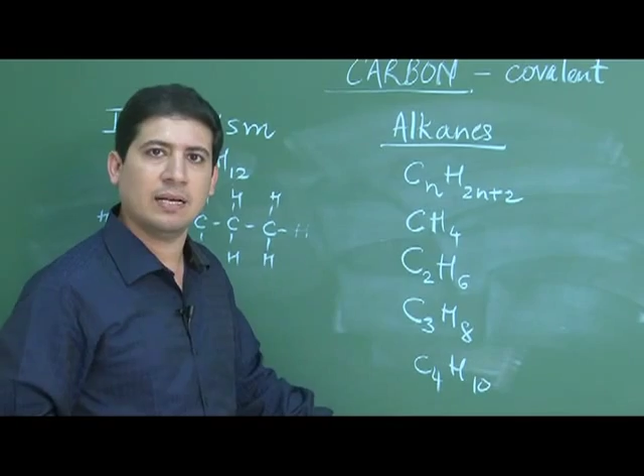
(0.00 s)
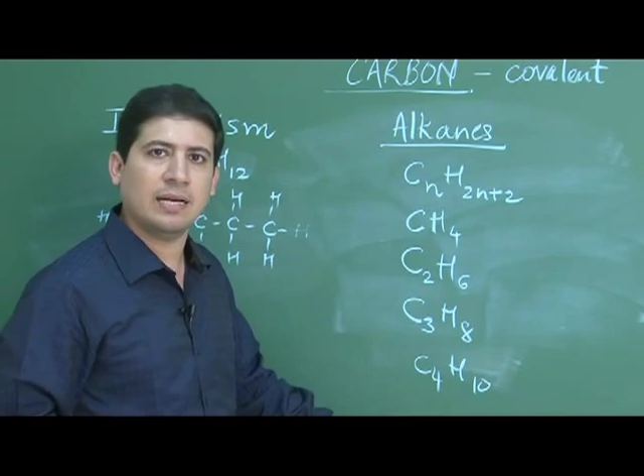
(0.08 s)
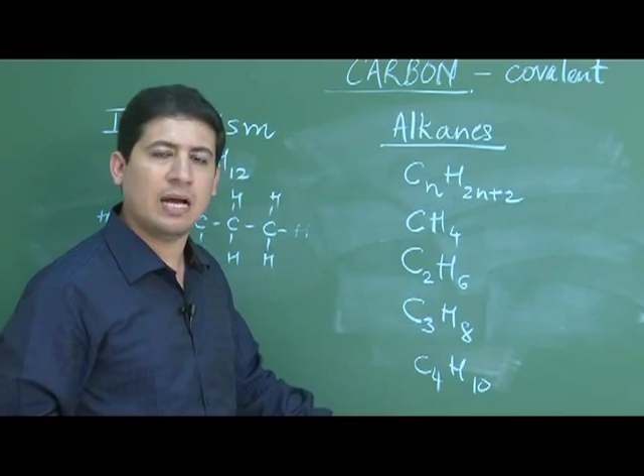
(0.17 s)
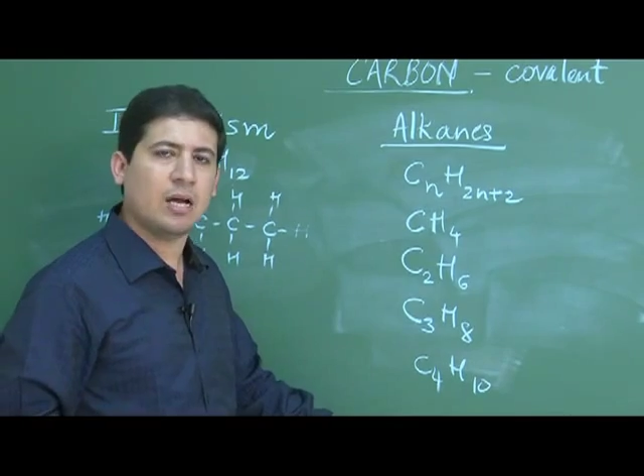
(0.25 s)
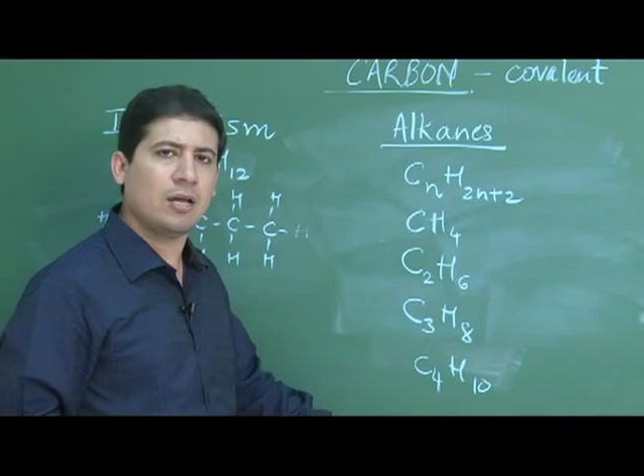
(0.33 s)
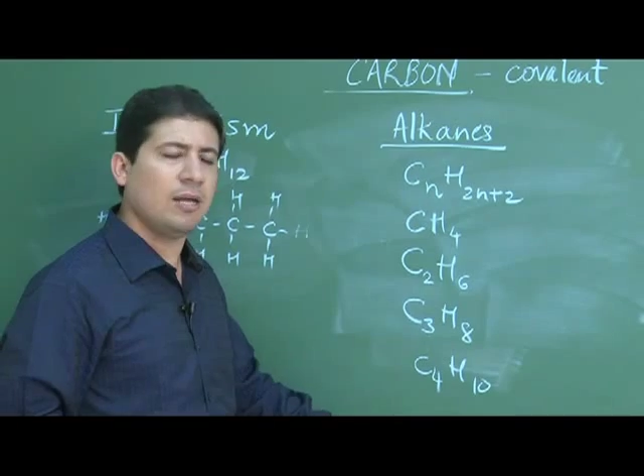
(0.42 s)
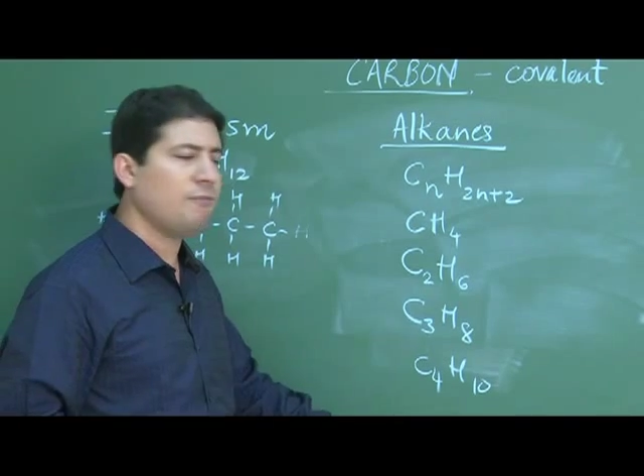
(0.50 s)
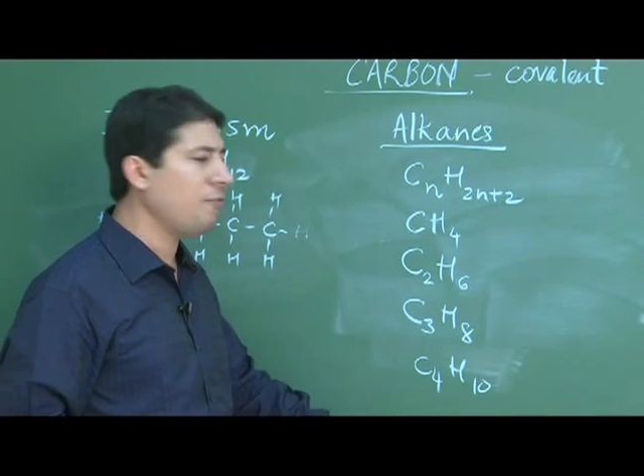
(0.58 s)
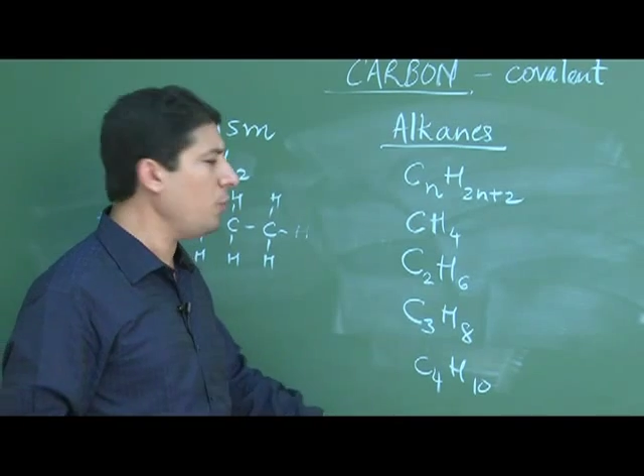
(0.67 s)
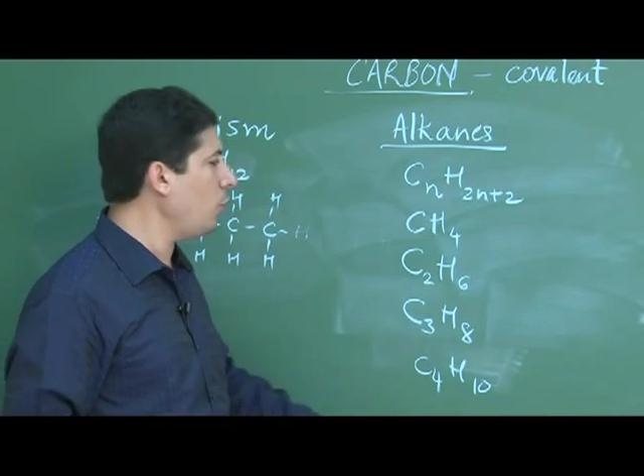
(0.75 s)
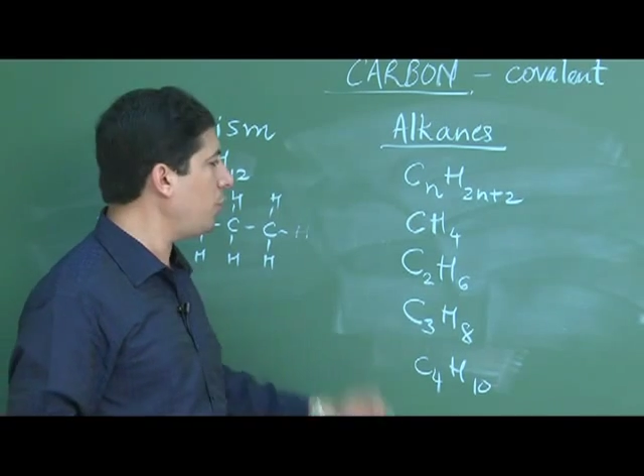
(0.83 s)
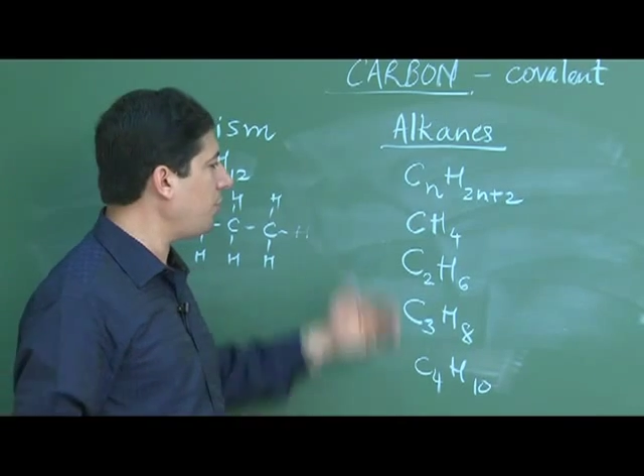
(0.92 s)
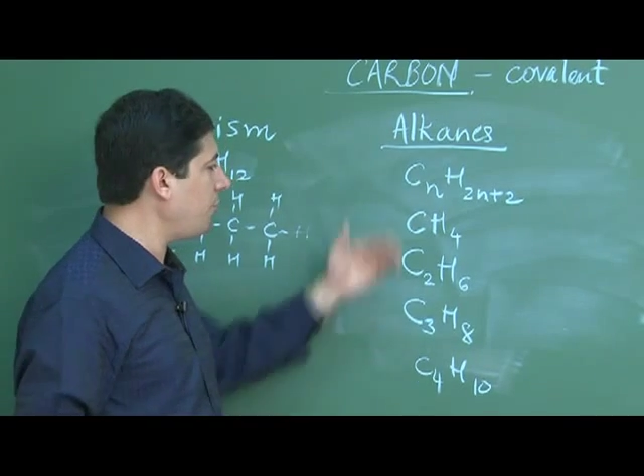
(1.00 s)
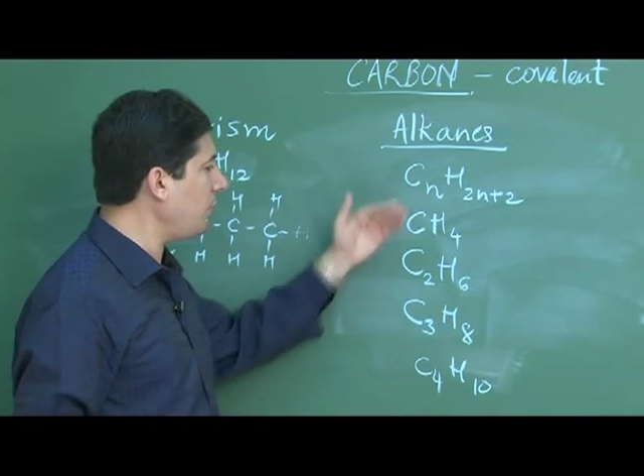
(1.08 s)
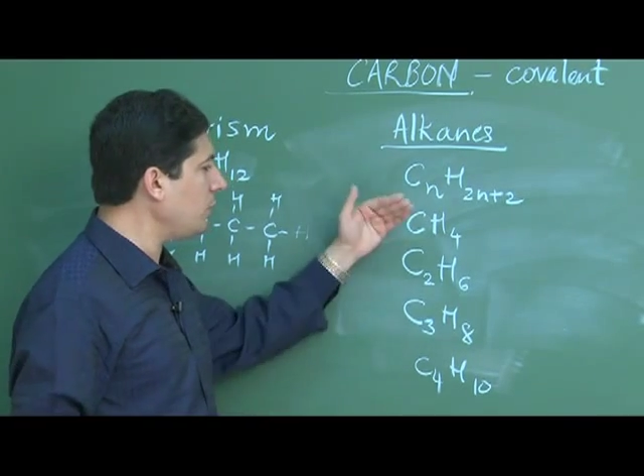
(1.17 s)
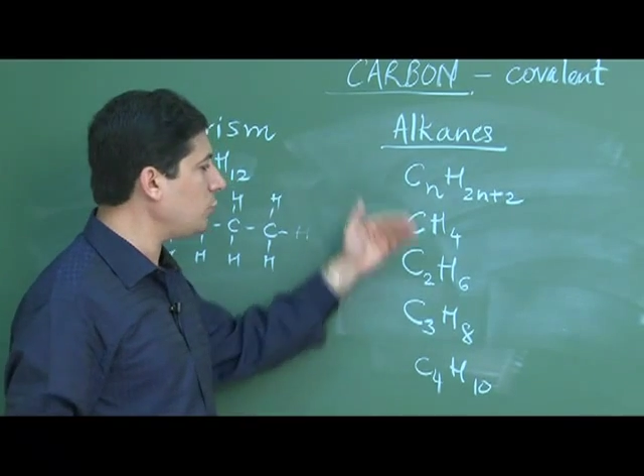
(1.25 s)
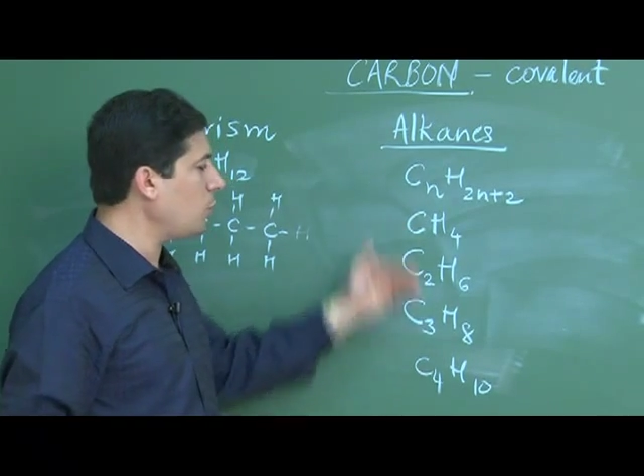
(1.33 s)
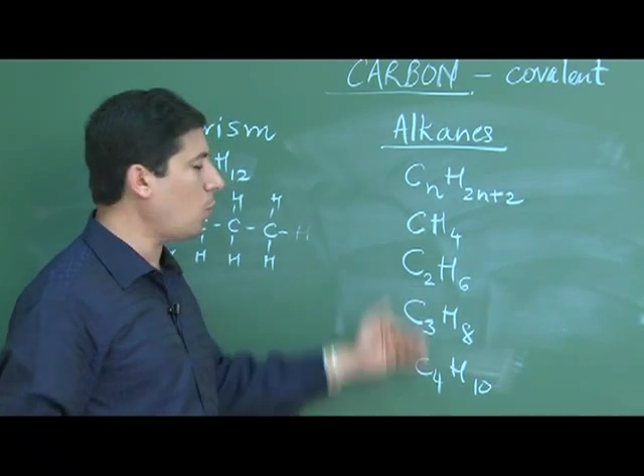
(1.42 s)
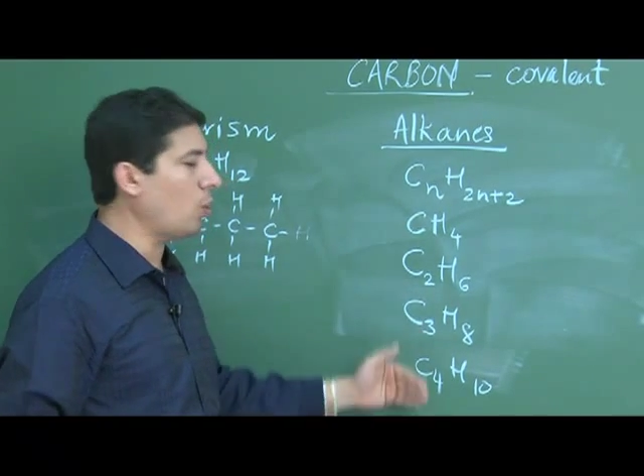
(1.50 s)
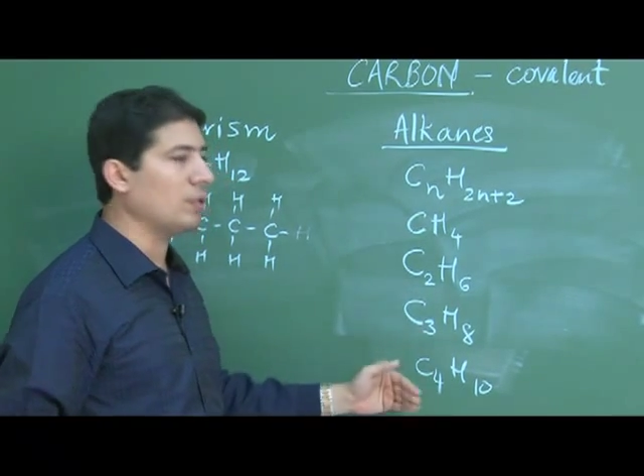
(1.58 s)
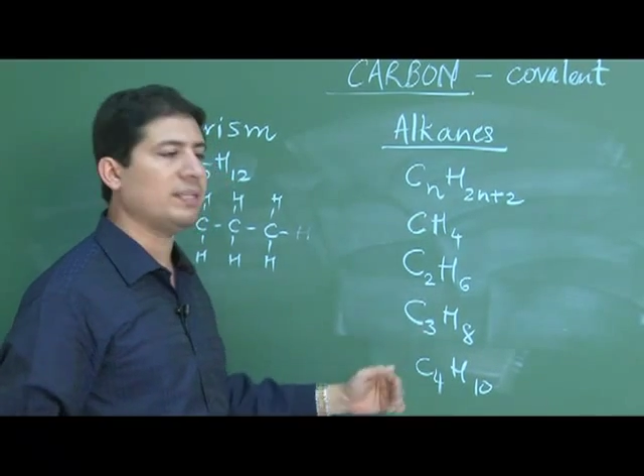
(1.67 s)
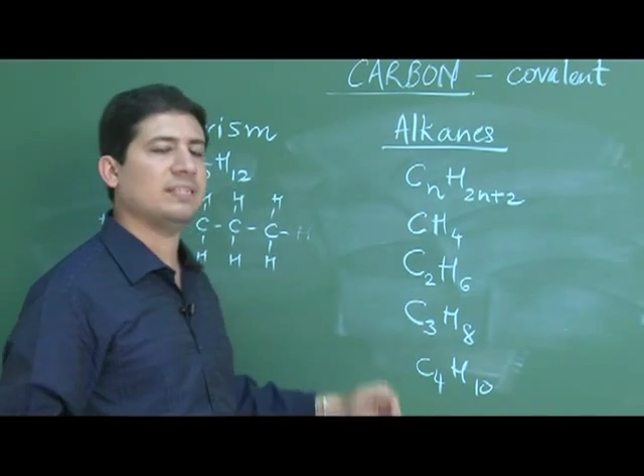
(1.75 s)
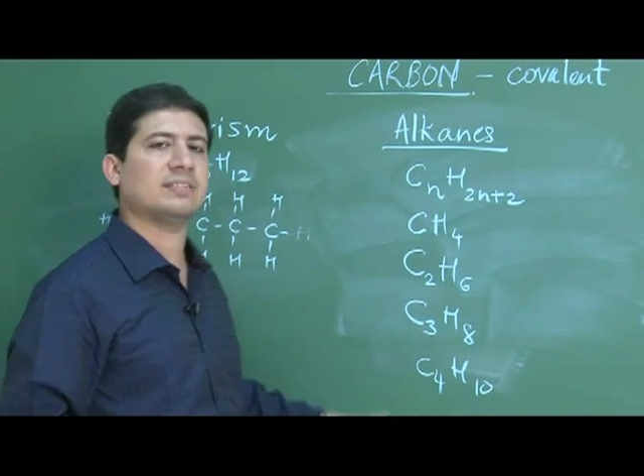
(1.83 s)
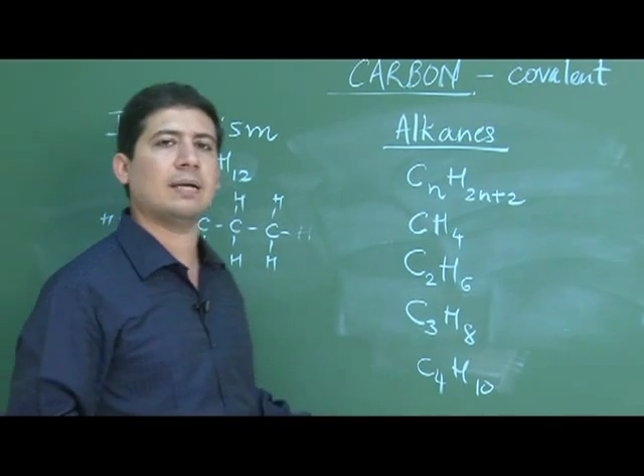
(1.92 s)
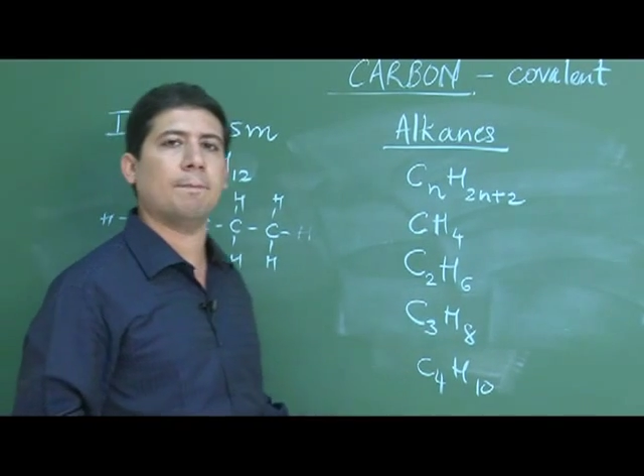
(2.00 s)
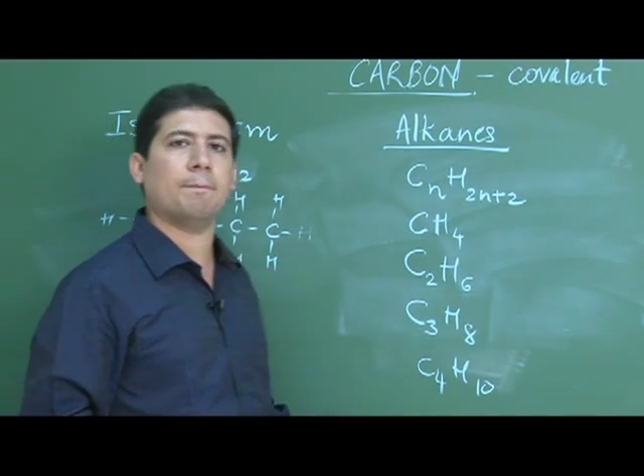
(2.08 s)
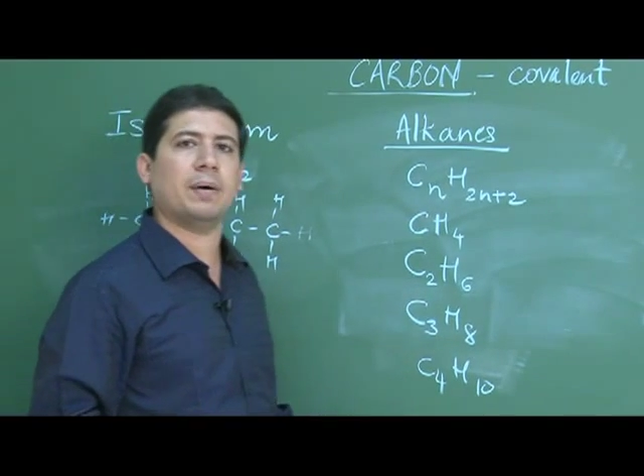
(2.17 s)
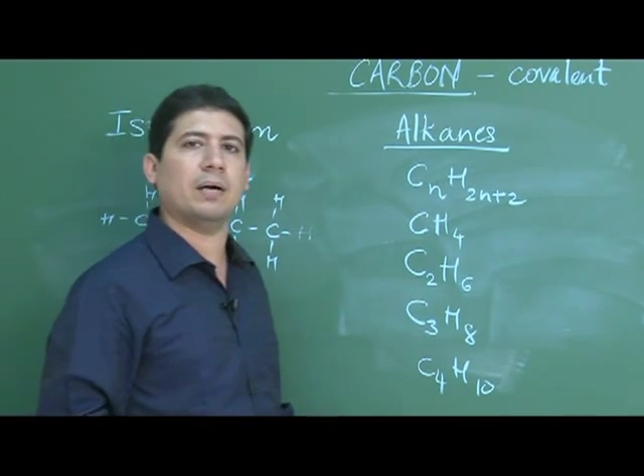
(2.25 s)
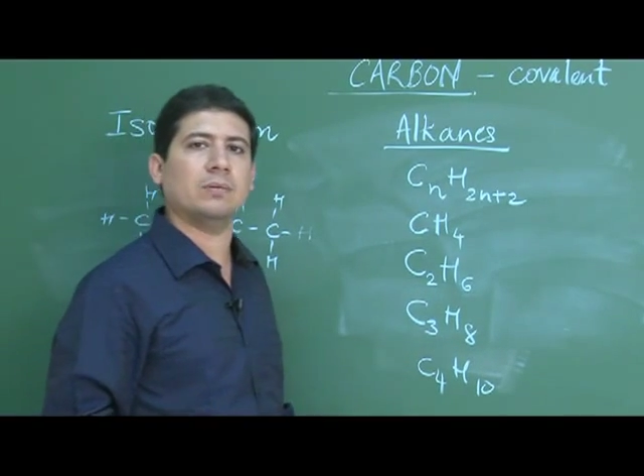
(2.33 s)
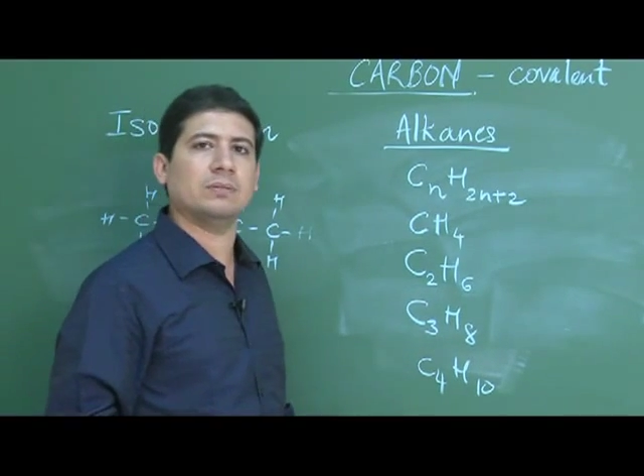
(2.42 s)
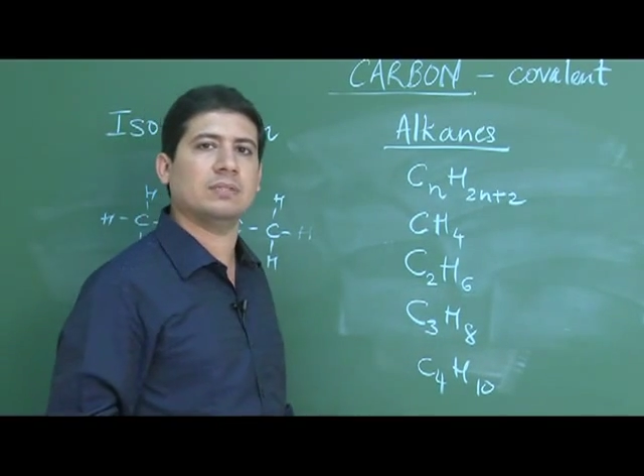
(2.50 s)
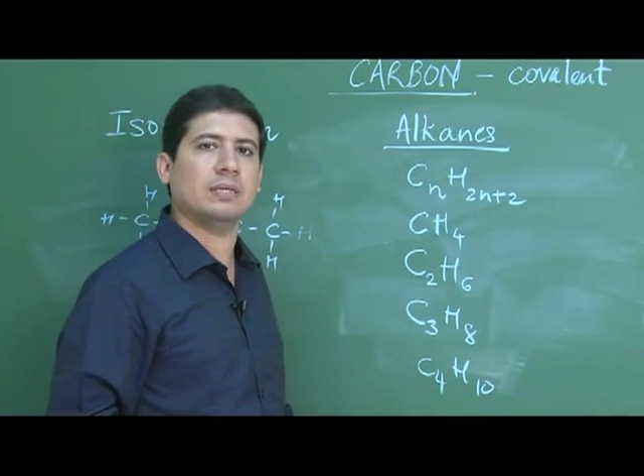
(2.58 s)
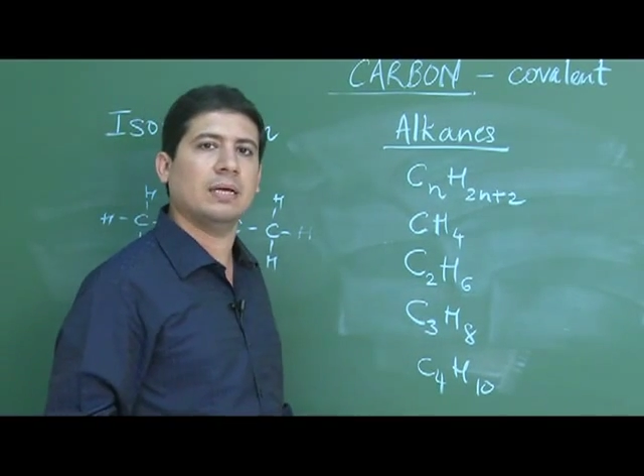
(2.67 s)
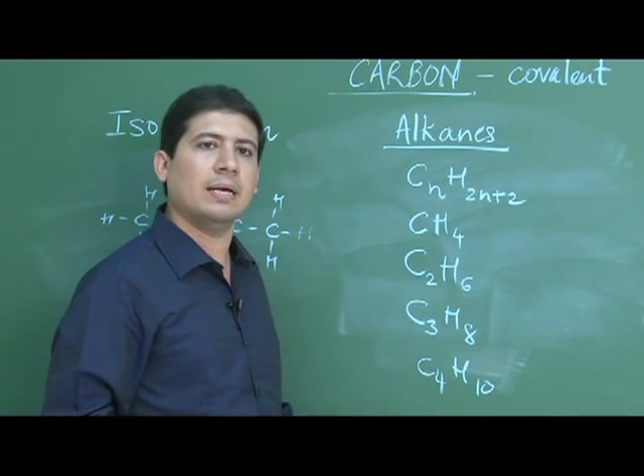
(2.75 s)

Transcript: Now, if you refer to all these compounds,